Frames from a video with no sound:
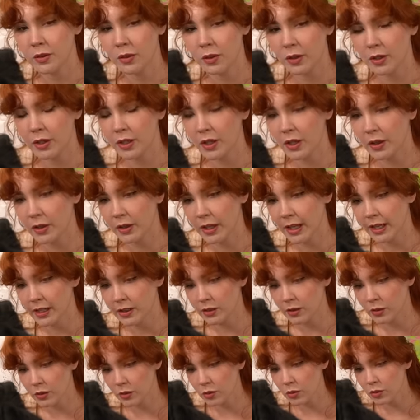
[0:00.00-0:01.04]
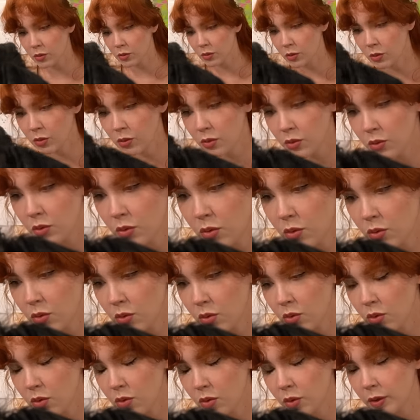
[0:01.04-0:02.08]
Or go like,
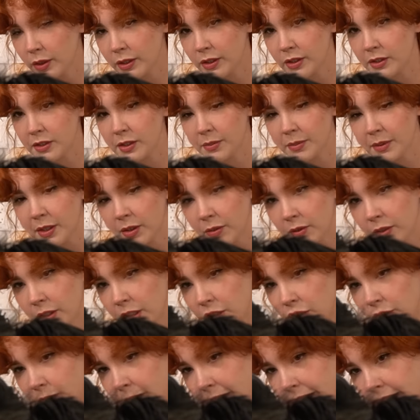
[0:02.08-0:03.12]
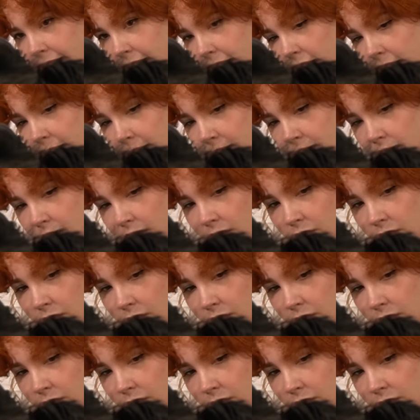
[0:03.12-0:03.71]
ooh, when there's something really dramatic happening.